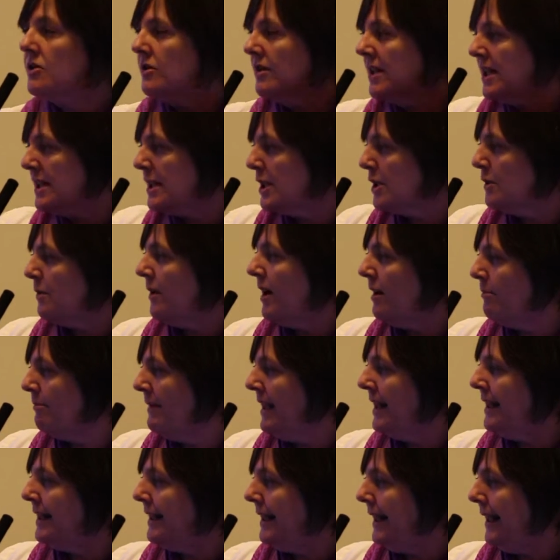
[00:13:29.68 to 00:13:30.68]
So this is where
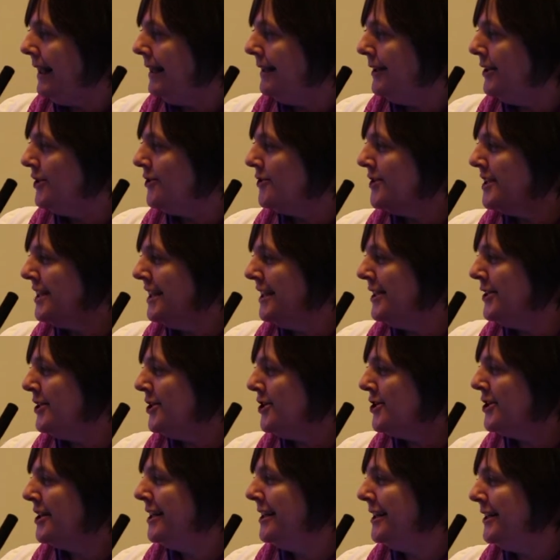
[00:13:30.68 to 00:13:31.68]
mental health literacy and
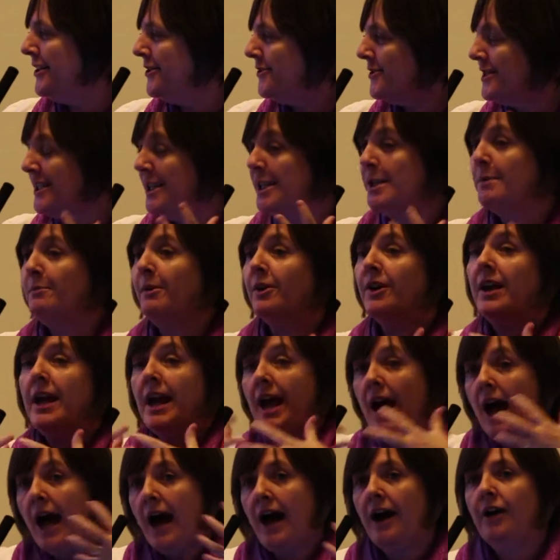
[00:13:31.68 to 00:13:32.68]
digital literacy is about
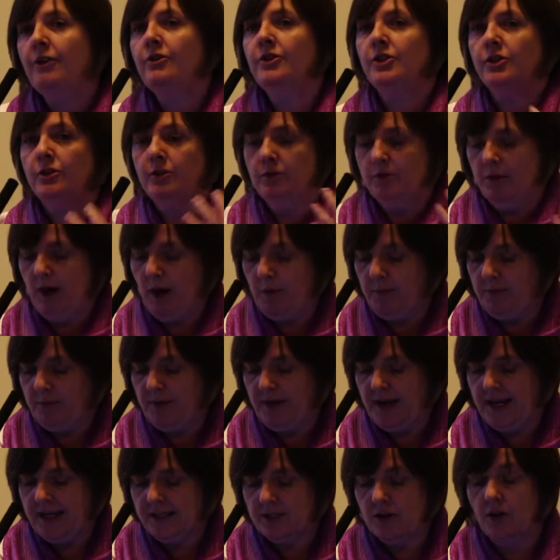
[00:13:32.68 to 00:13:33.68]
how do you
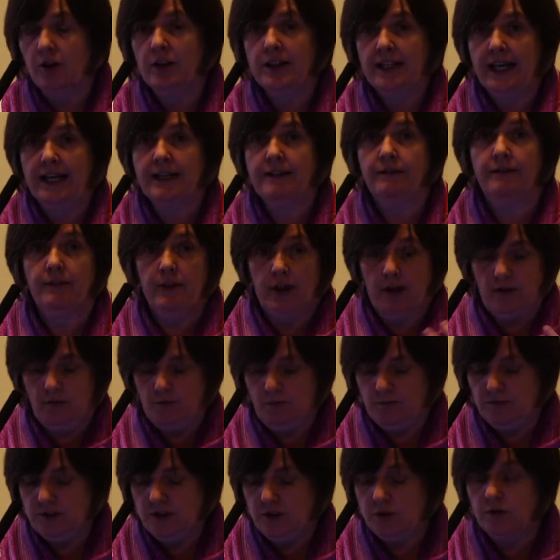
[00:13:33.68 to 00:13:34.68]
appraise all that
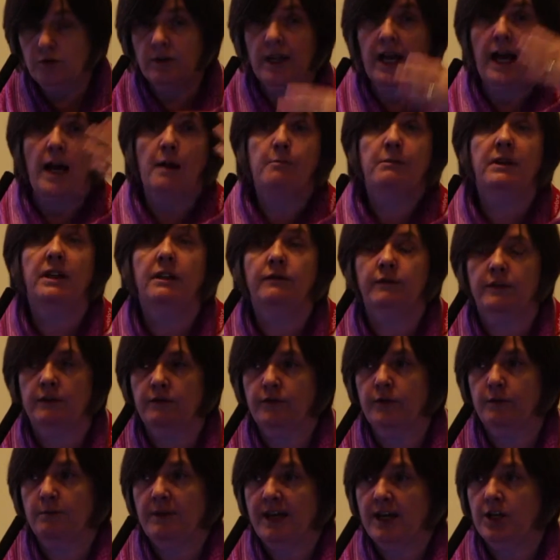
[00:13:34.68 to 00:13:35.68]
tsunami of
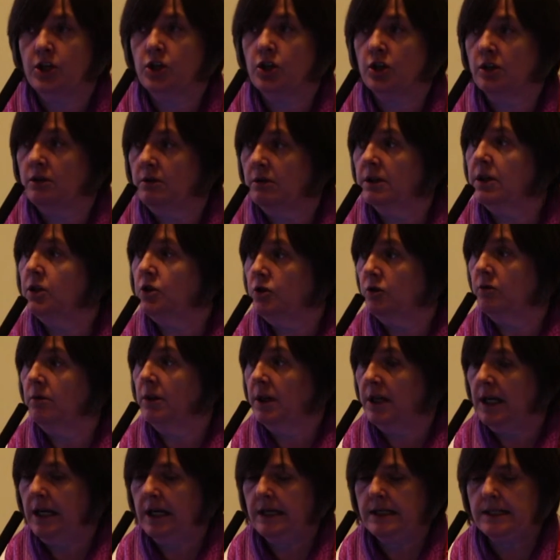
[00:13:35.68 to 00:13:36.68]
information that you
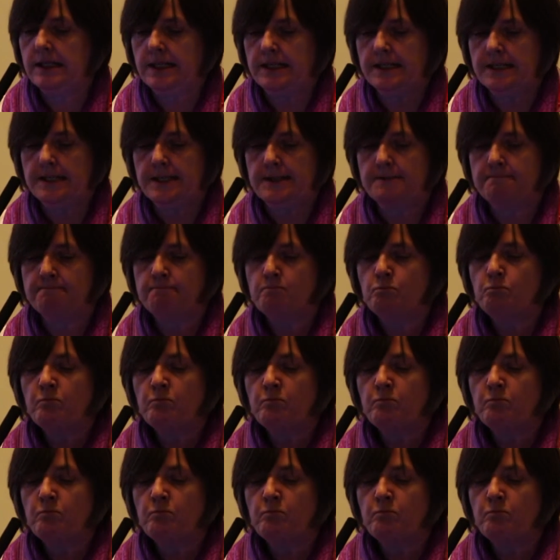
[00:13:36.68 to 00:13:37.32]
can access.